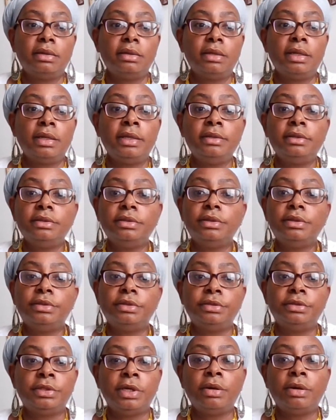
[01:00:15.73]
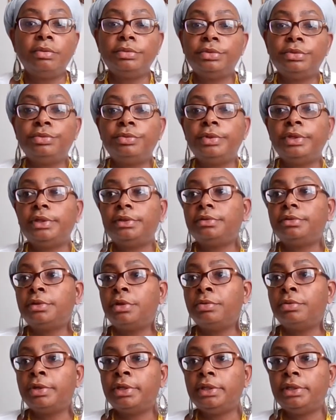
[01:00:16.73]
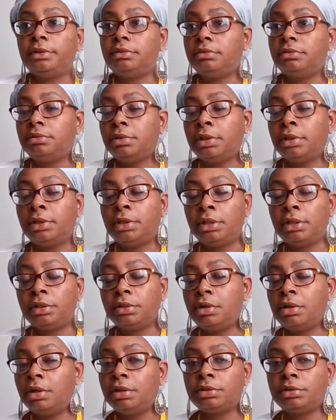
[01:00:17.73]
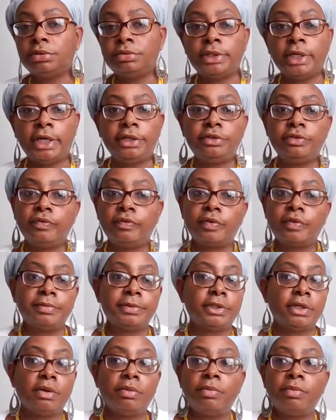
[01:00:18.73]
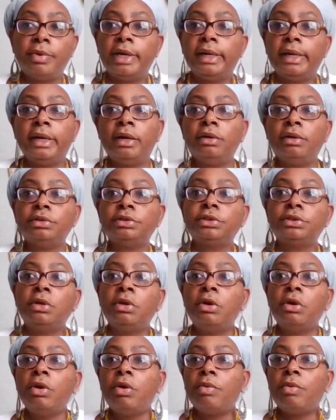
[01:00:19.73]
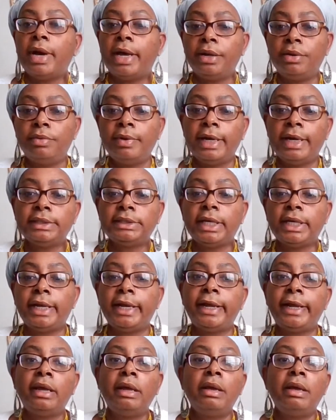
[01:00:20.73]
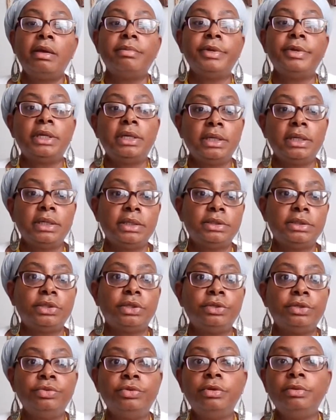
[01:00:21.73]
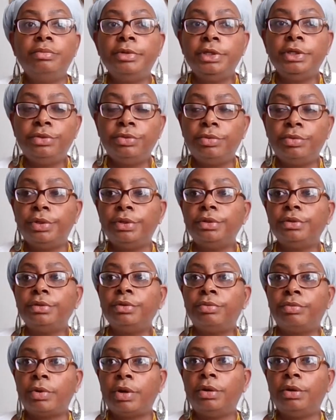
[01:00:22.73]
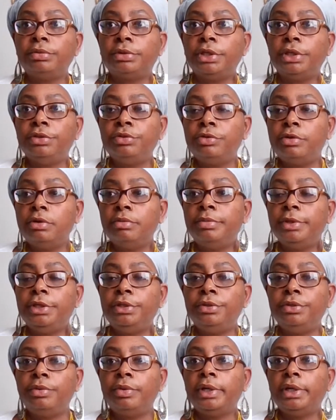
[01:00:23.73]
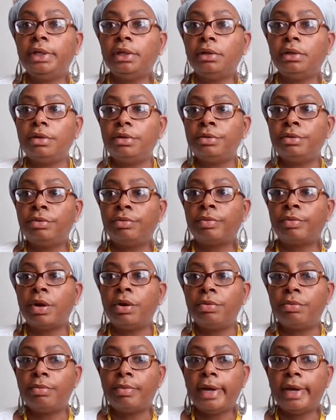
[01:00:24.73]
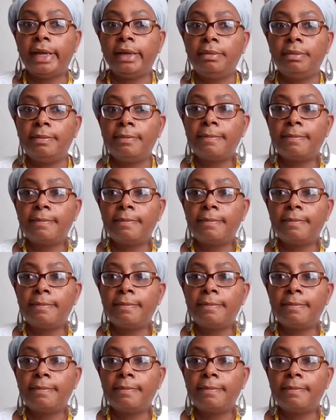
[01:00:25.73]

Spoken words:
either don't do it, go get another consultation from someone else. Why do I say that? Because you could be doing the wrong thing, you could be doing it the wrong way.